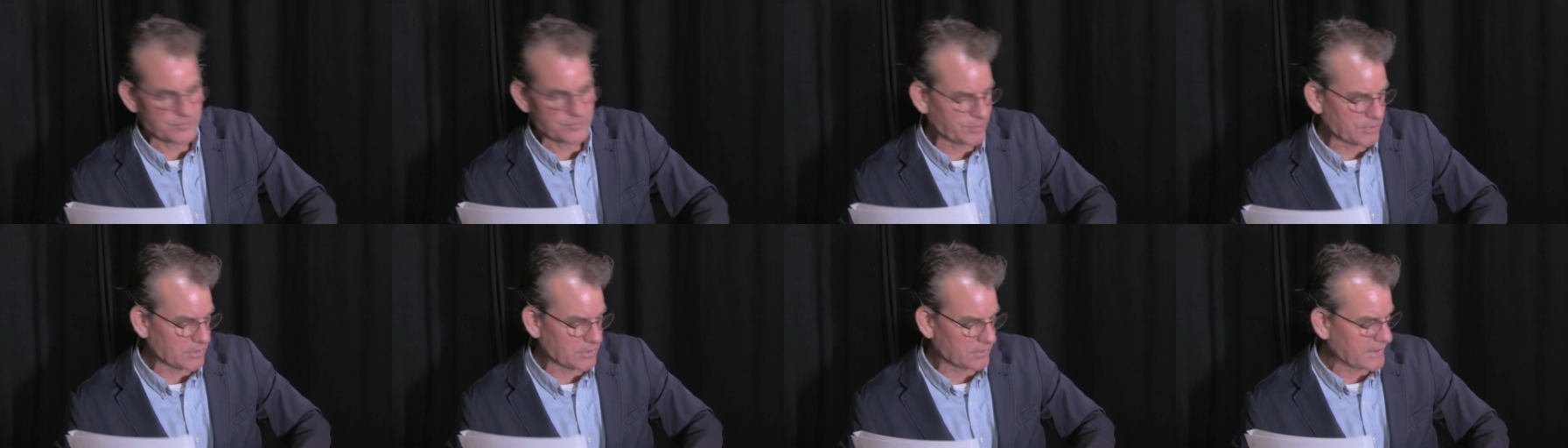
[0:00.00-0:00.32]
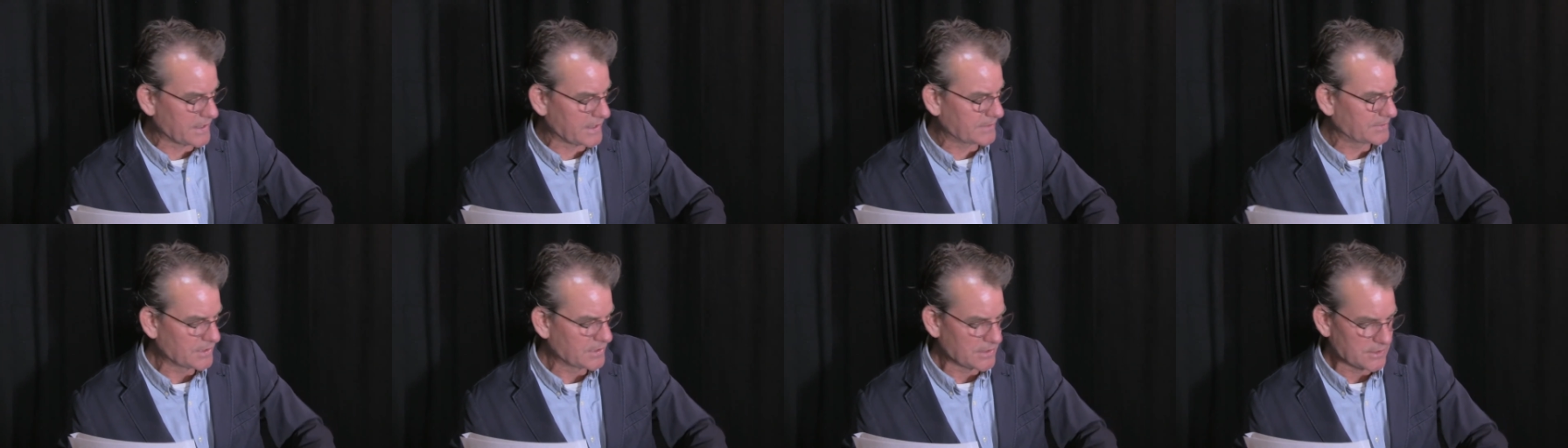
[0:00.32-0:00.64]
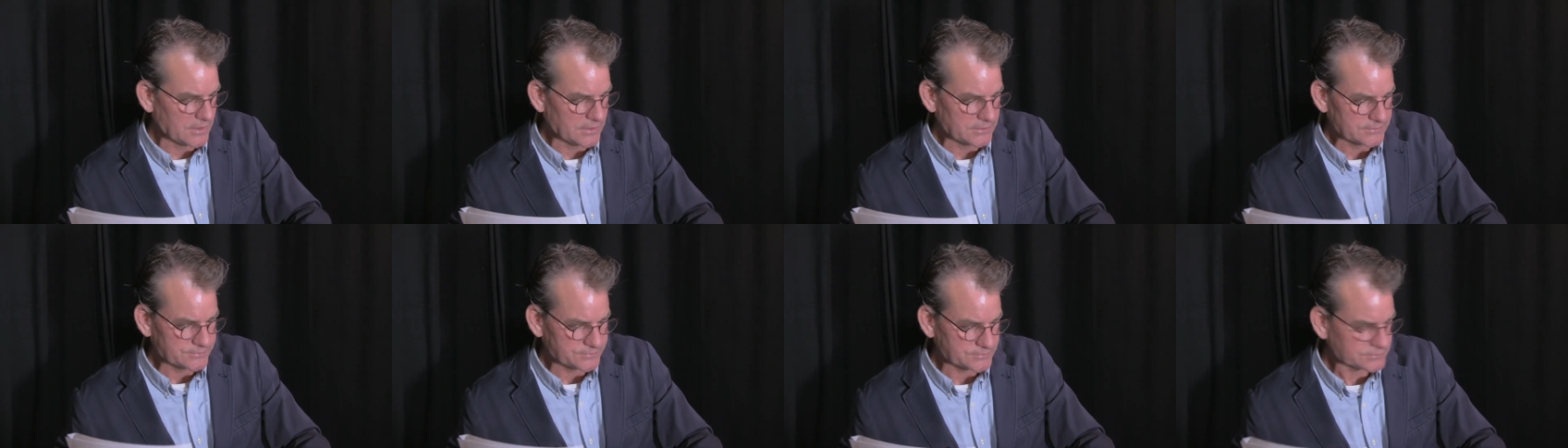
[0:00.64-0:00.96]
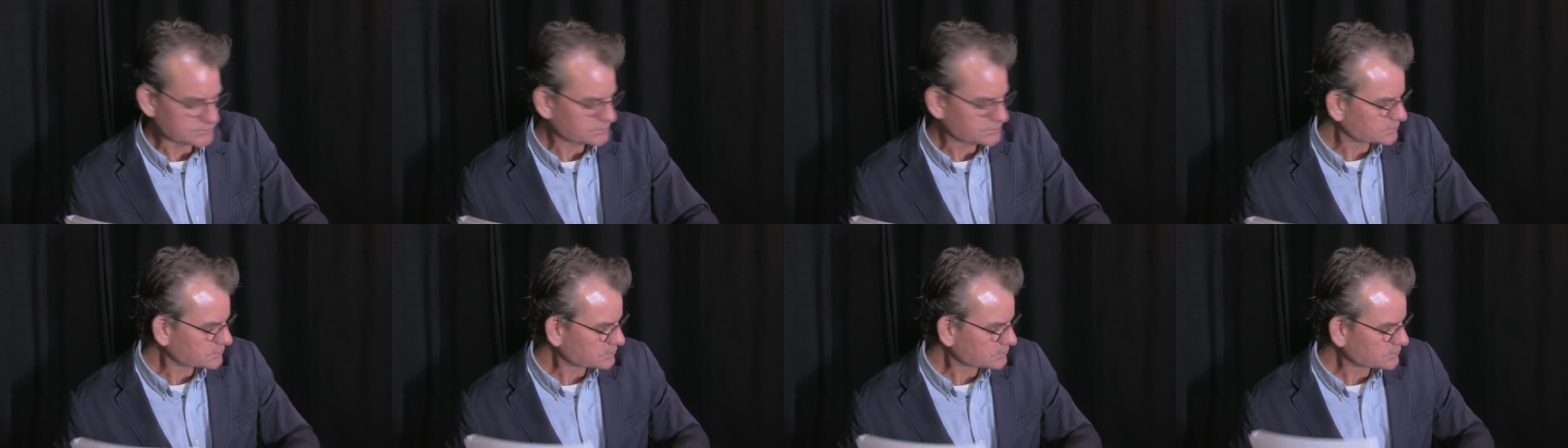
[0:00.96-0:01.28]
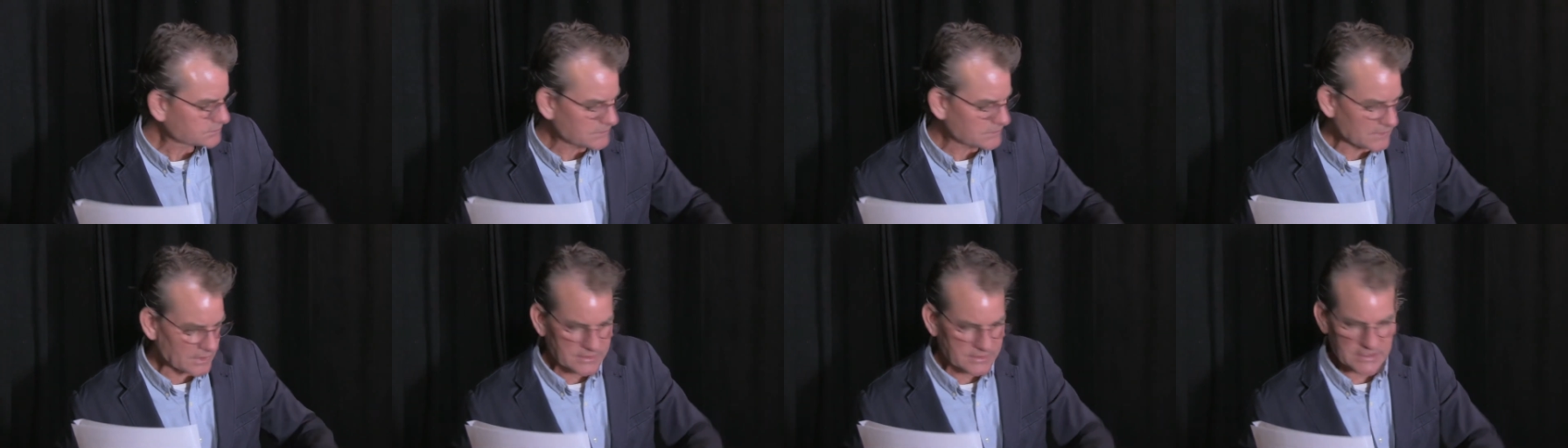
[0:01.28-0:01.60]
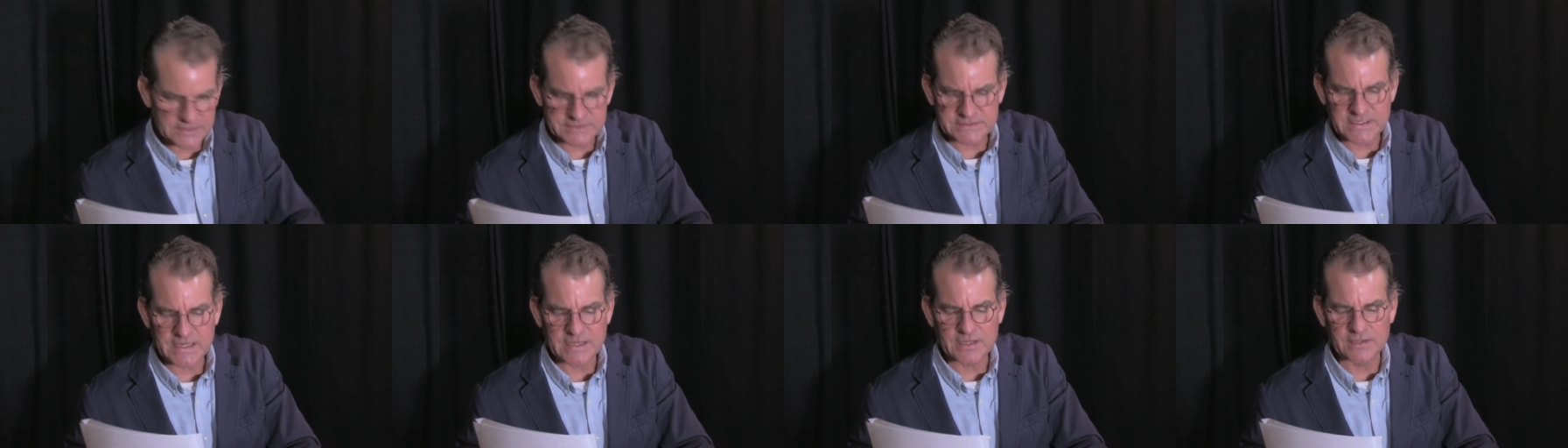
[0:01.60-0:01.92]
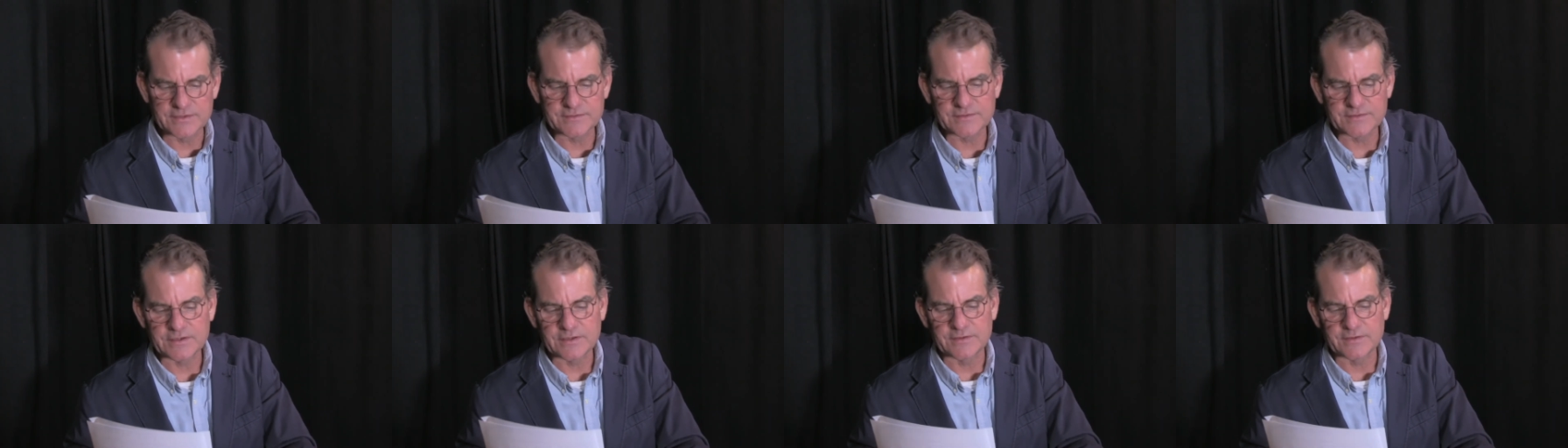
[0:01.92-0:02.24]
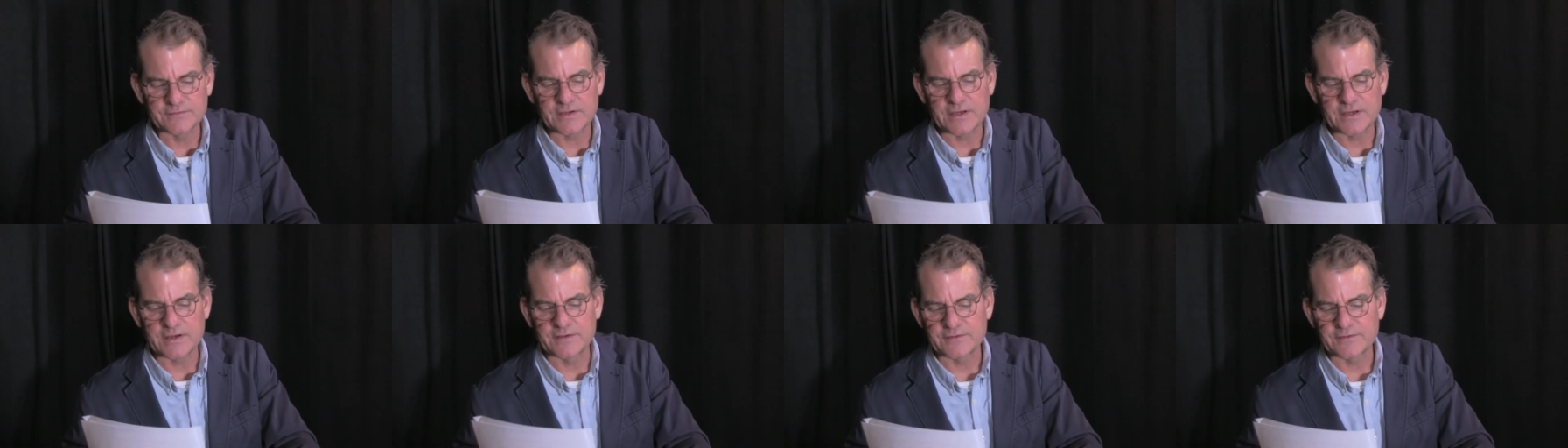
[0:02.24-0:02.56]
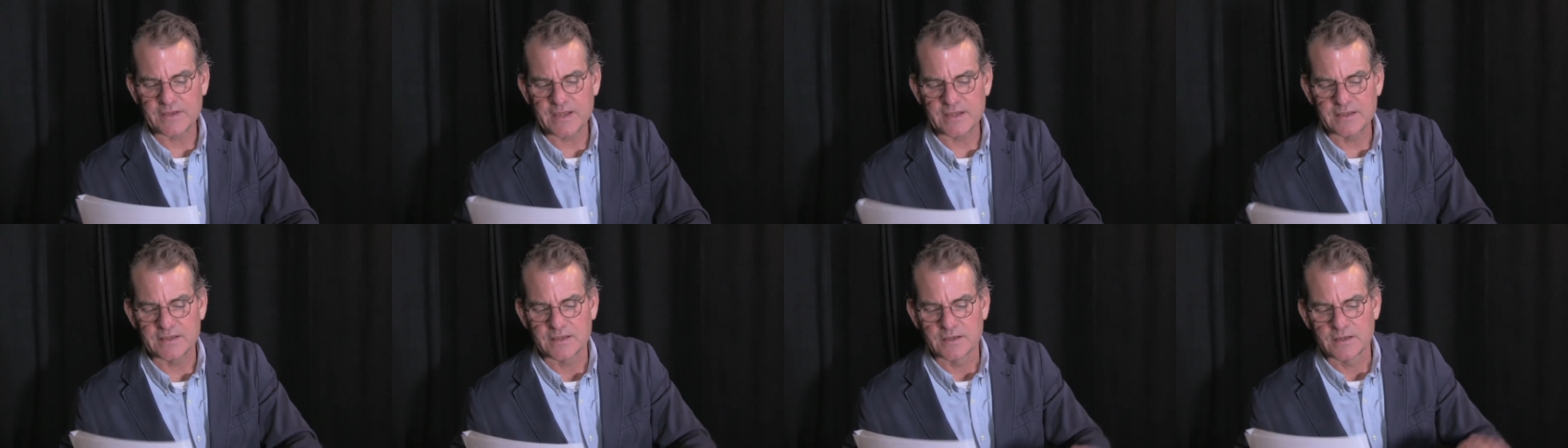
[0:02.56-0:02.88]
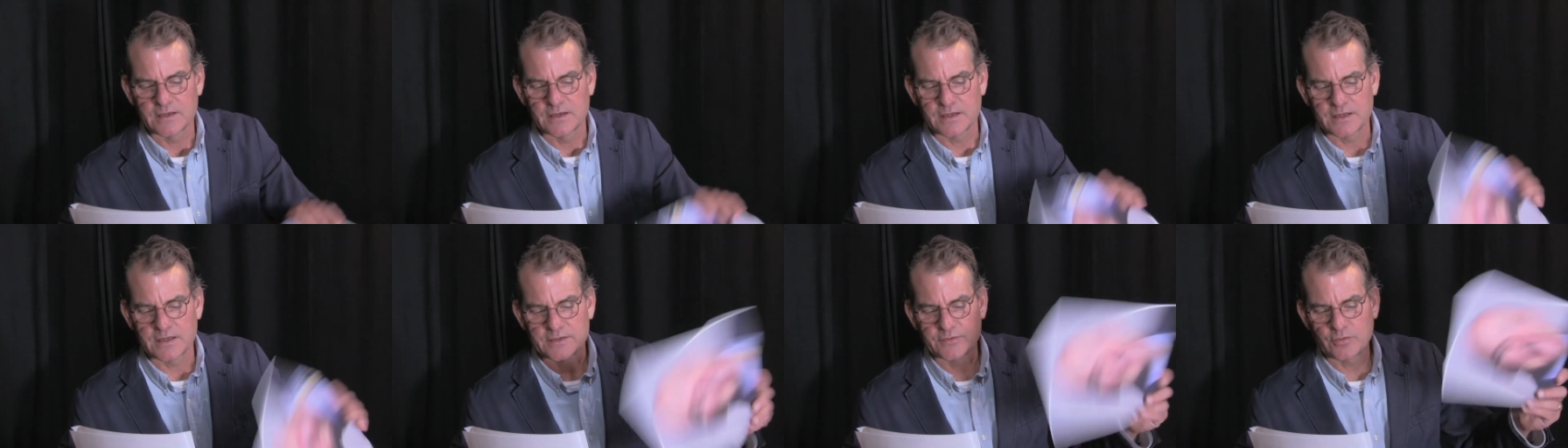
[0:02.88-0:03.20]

program this guy goes, he goes, he goes, hey, uh,